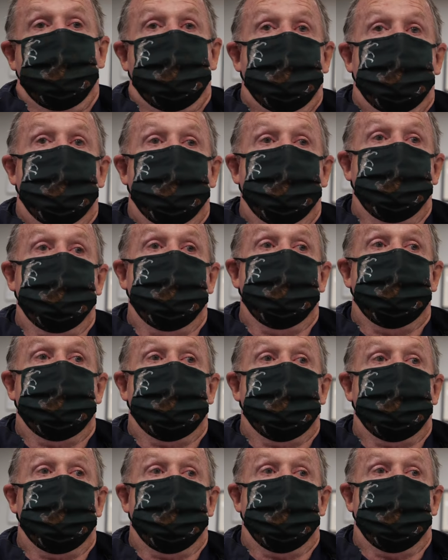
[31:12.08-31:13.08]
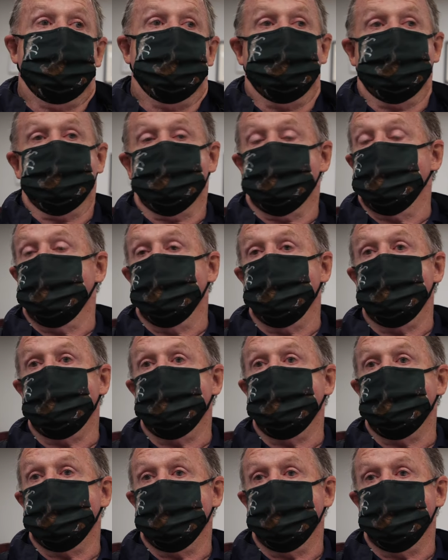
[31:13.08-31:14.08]
and that's the
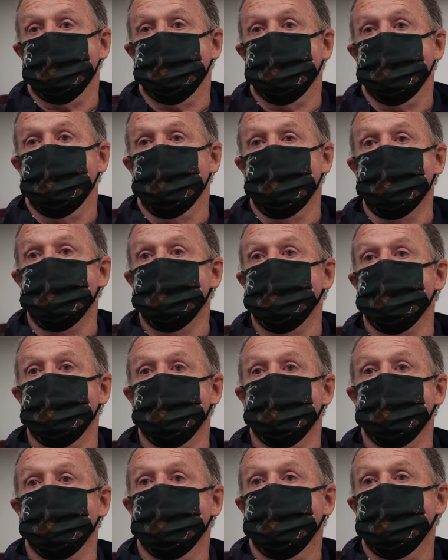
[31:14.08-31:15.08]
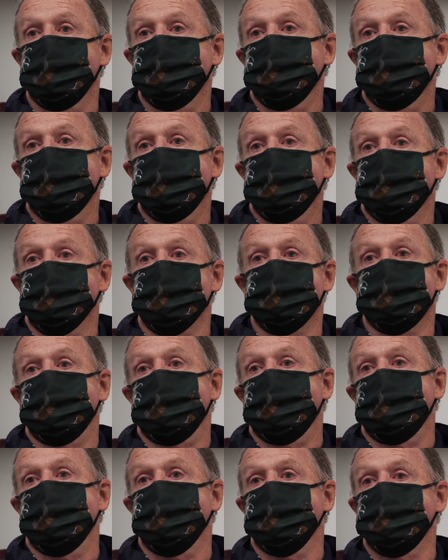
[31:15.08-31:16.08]
way Windsor,
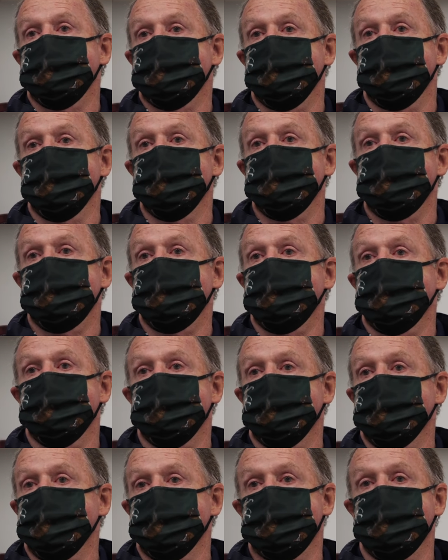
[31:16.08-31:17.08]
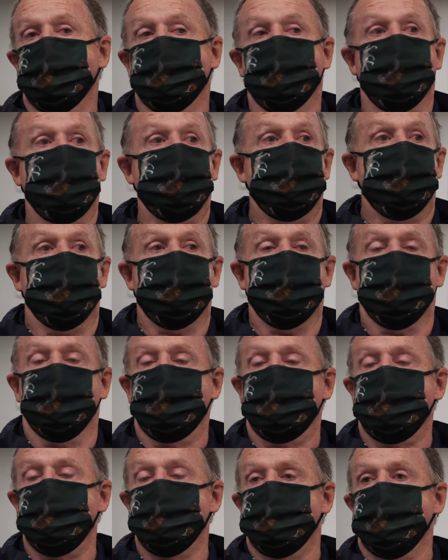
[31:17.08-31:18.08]
LaSalle, Tecumseh, St. Clair Beach, that's the way
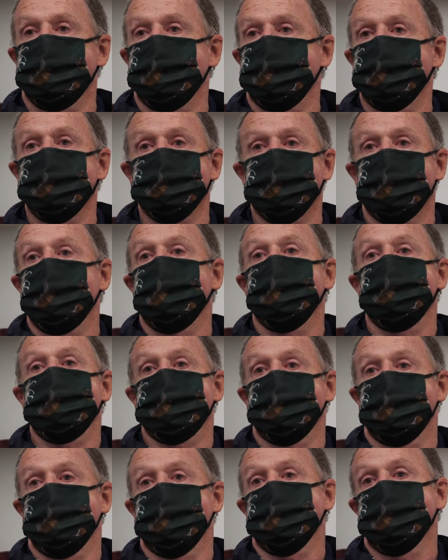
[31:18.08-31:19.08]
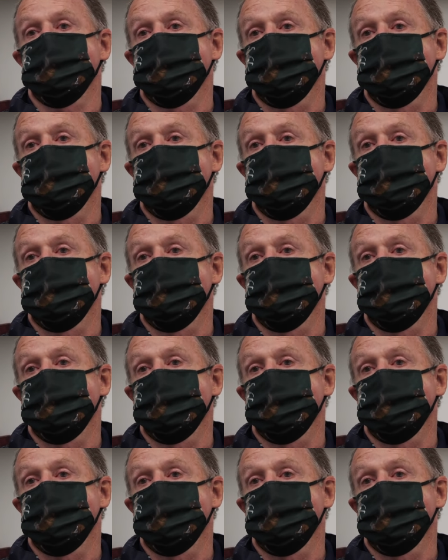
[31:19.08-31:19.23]
these areas always are.